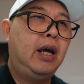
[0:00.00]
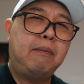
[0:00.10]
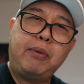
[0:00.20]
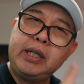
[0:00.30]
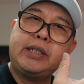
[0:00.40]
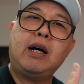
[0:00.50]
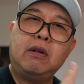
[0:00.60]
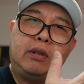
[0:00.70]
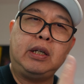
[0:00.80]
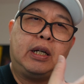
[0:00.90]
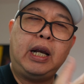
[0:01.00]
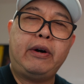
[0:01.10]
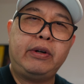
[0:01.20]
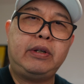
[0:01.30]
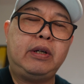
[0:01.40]
It brings out the
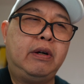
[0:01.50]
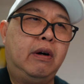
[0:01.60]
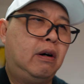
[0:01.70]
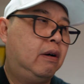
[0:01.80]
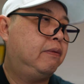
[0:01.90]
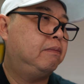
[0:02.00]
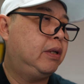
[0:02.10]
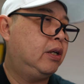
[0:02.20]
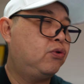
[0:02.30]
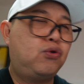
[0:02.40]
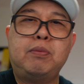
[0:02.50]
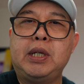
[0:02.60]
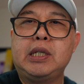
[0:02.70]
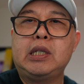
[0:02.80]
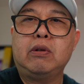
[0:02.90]
clarity of the
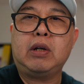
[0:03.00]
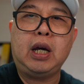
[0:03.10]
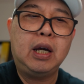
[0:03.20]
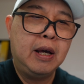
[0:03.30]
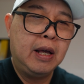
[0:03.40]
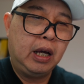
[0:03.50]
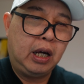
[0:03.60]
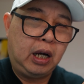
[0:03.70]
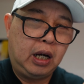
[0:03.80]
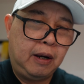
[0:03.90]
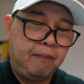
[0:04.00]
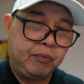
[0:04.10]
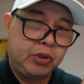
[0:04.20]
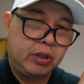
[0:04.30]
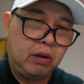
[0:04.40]
instruments. Okay.
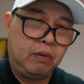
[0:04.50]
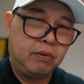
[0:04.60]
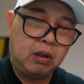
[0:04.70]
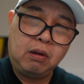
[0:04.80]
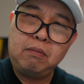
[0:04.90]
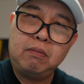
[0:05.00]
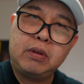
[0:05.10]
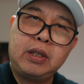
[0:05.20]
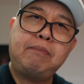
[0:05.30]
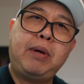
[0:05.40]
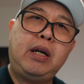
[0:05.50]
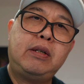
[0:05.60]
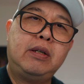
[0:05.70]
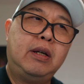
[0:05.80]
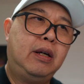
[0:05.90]
So sub
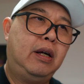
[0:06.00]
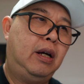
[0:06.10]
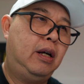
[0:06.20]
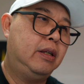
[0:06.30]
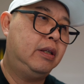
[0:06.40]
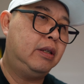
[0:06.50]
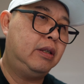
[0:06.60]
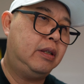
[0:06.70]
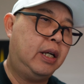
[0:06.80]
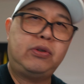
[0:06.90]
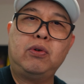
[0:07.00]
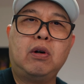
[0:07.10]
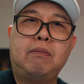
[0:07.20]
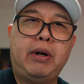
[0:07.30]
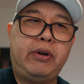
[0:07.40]
bass, there's no
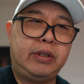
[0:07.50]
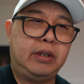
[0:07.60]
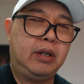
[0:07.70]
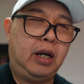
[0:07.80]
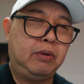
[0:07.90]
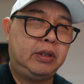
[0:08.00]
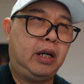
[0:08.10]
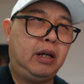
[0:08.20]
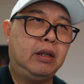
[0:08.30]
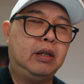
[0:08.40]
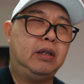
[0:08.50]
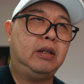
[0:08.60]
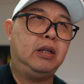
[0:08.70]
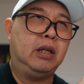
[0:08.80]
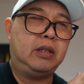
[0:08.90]
comparison. I would say
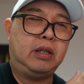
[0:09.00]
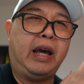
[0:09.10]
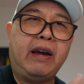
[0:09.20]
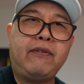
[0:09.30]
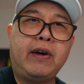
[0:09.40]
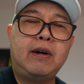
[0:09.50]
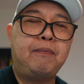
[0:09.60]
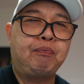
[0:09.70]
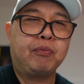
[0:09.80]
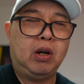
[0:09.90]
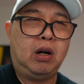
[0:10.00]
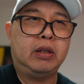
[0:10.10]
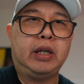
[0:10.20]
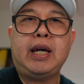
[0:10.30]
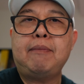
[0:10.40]
it's heavier
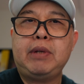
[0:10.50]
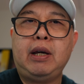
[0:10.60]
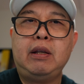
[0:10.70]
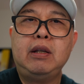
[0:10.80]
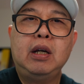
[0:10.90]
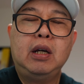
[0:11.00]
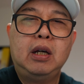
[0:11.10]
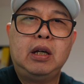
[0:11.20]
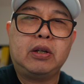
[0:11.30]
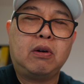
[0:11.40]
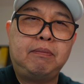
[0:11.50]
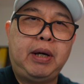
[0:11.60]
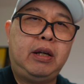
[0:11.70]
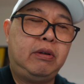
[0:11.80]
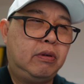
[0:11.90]
on the EM10 as
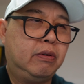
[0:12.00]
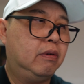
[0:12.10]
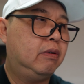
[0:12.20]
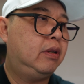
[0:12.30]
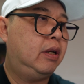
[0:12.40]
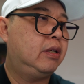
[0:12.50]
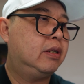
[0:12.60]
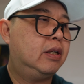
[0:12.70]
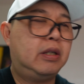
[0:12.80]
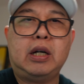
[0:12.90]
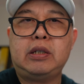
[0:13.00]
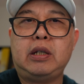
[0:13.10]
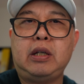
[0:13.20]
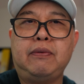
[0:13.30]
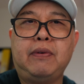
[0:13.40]
compared to this Star
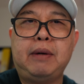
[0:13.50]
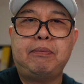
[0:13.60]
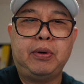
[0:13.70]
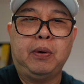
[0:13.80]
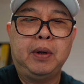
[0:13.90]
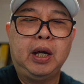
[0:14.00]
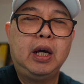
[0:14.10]
City 5 Pro.